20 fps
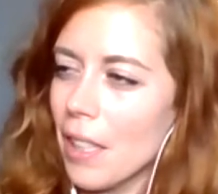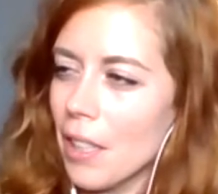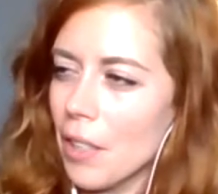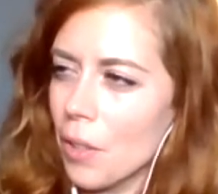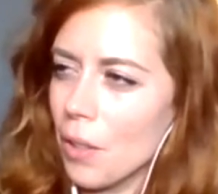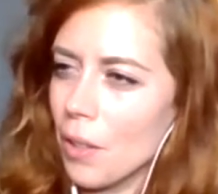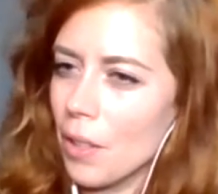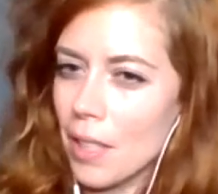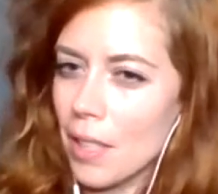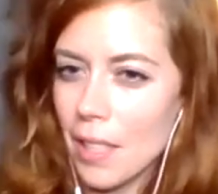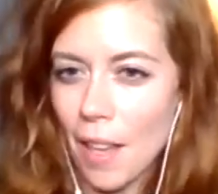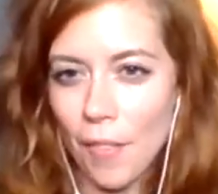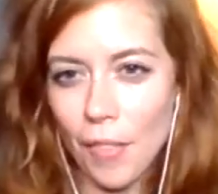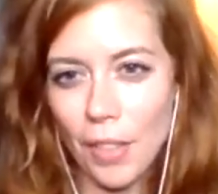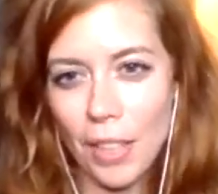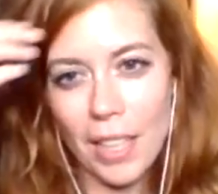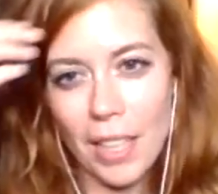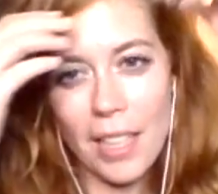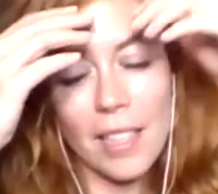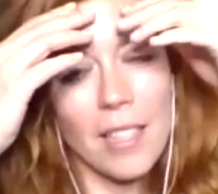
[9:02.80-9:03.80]
during the
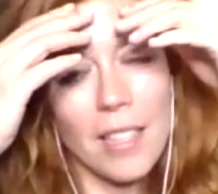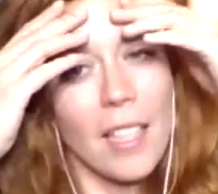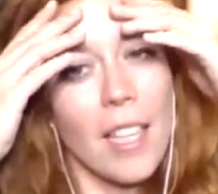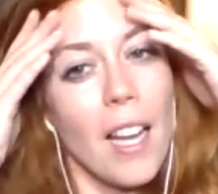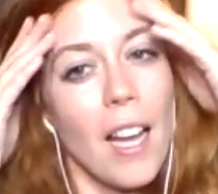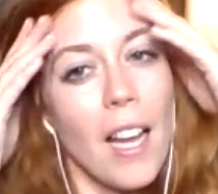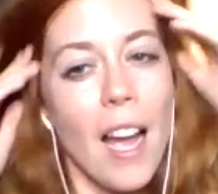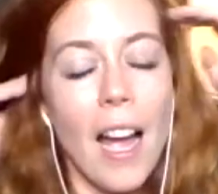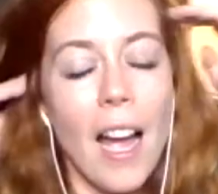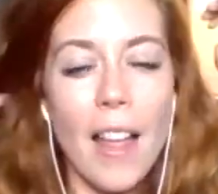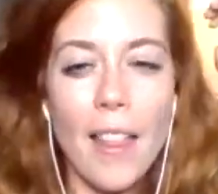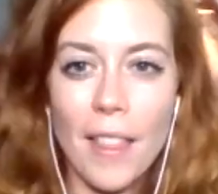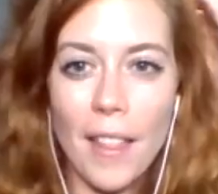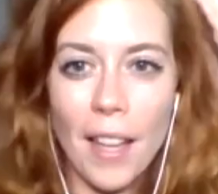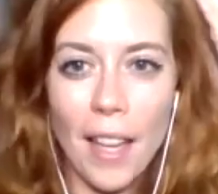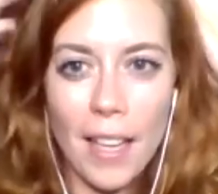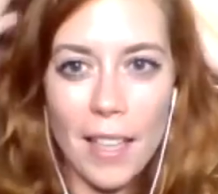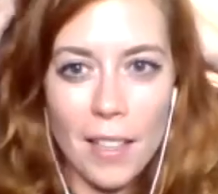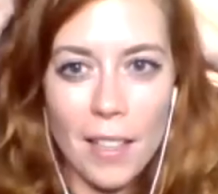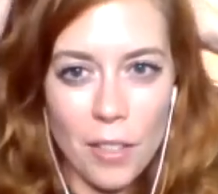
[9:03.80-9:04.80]
70s, and
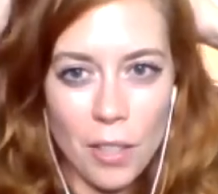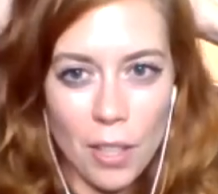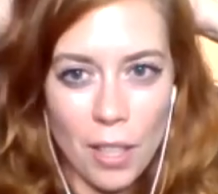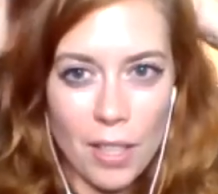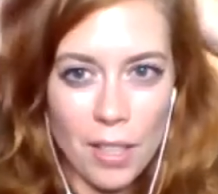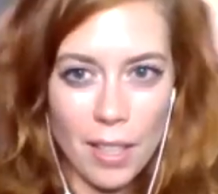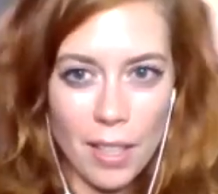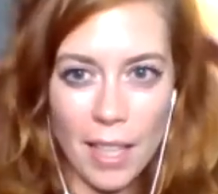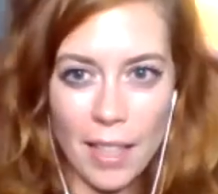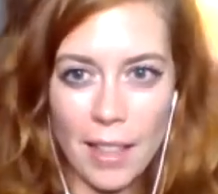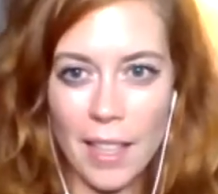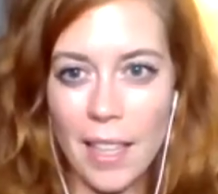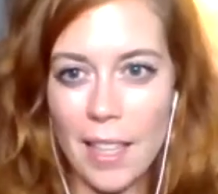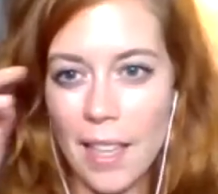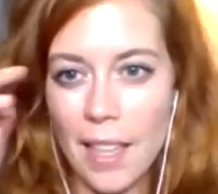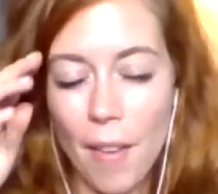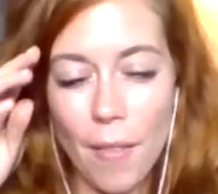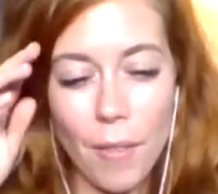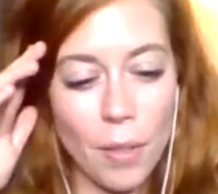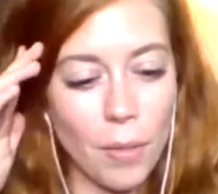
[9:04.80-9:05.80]
then just like they
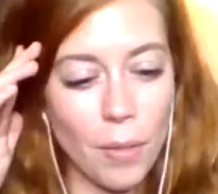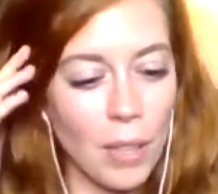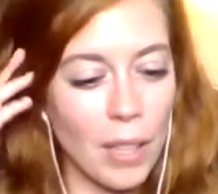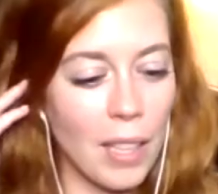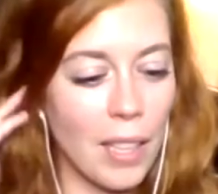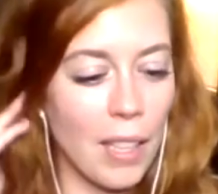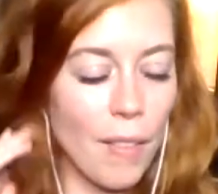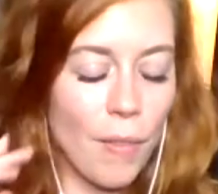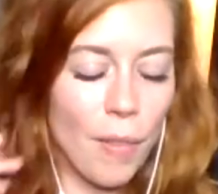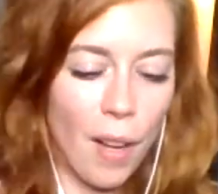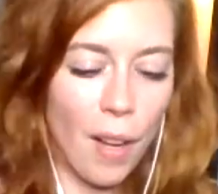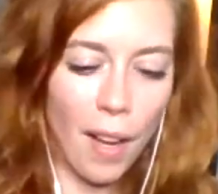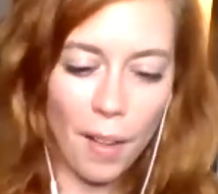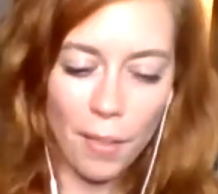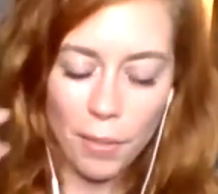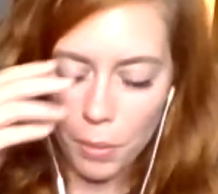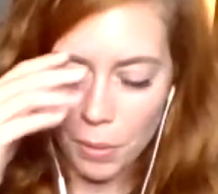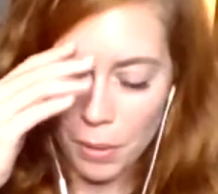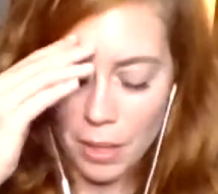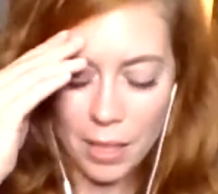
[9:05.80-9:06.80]
never really
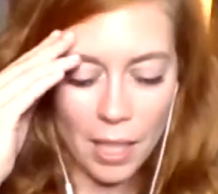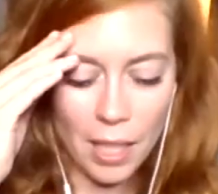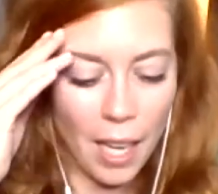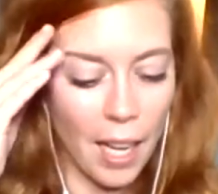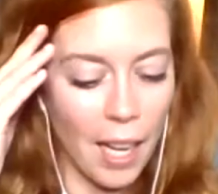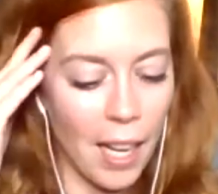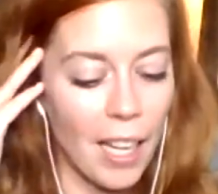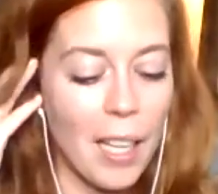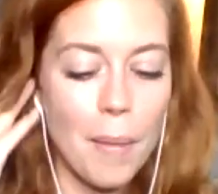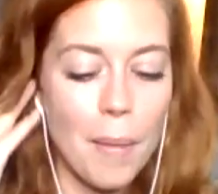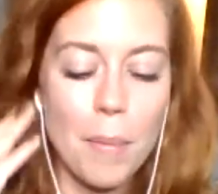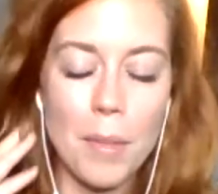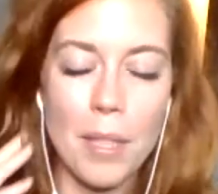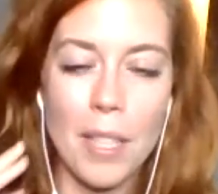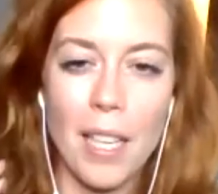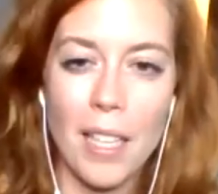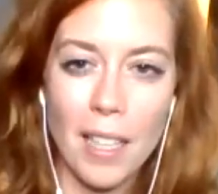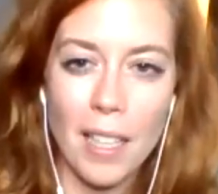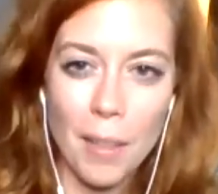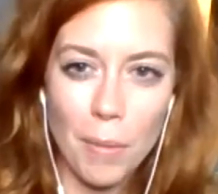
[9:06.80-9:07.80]
evolved with the times,
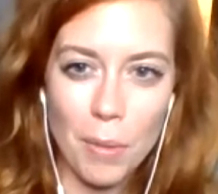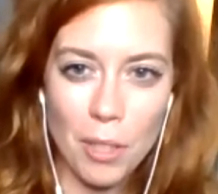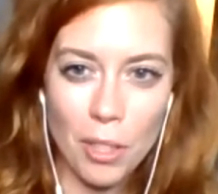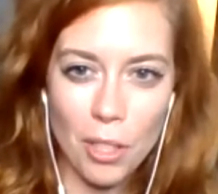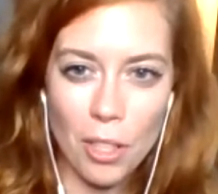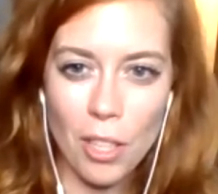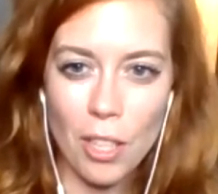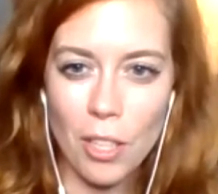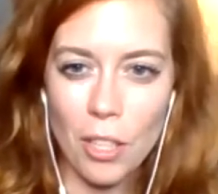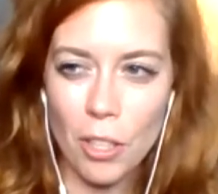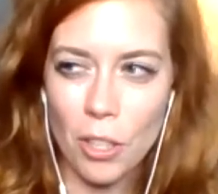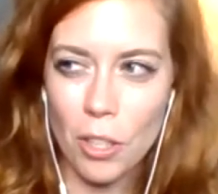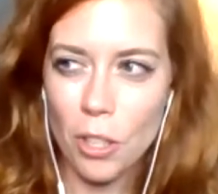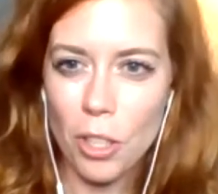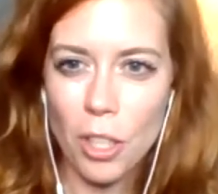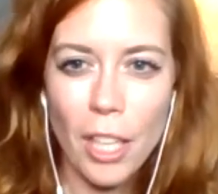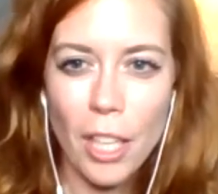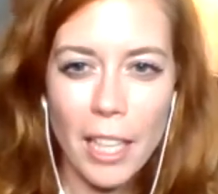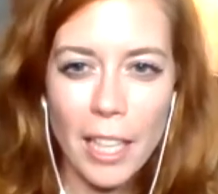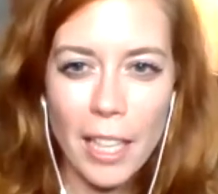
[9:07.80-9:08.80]
and it's just
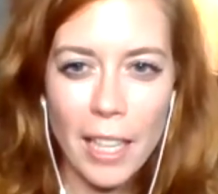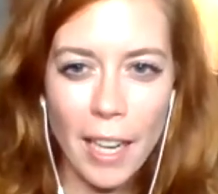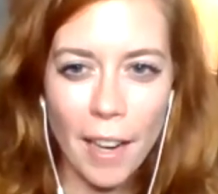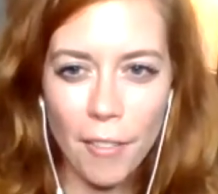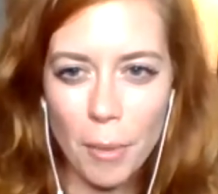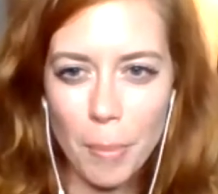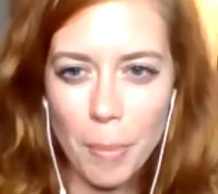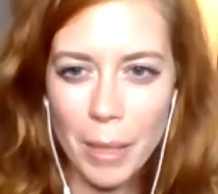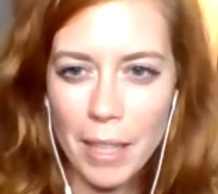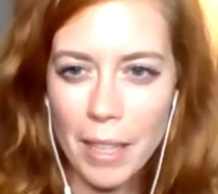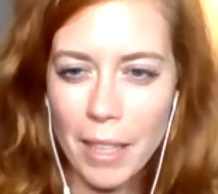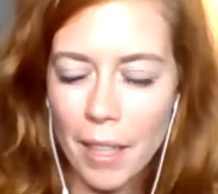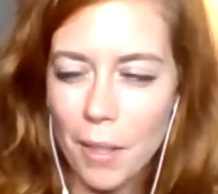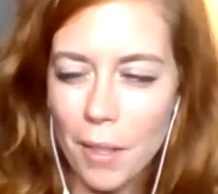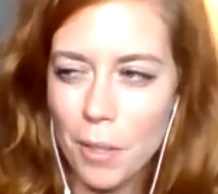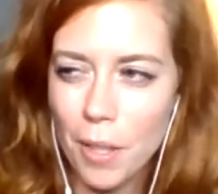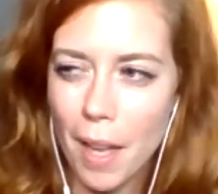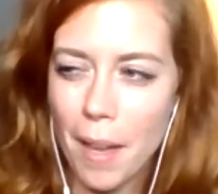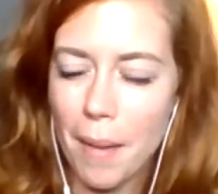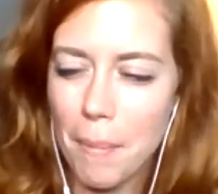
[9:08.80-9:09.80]
shitty, and everybody there
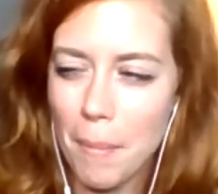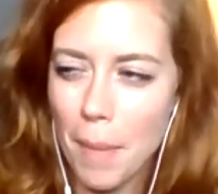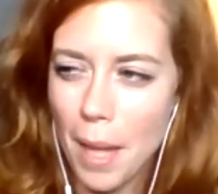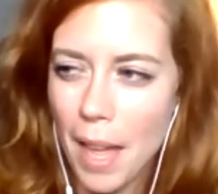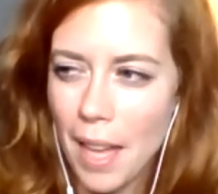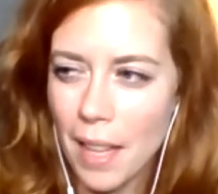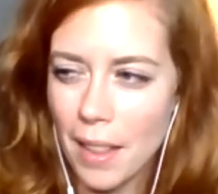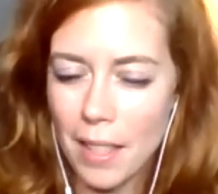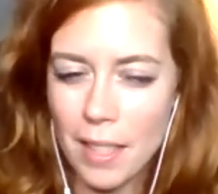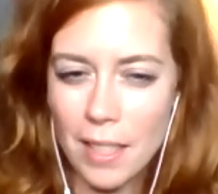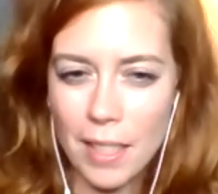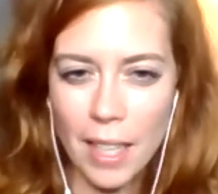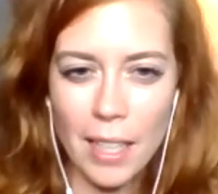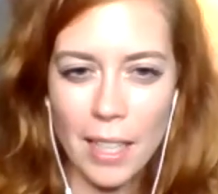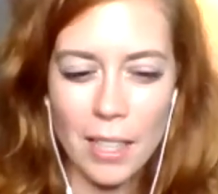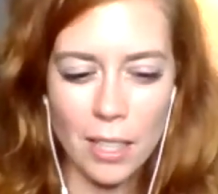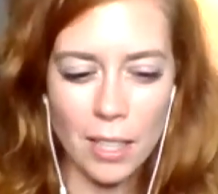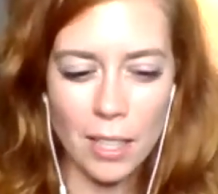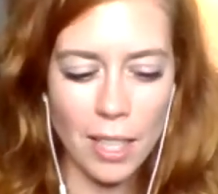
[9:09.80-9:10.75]
is on meth. It's like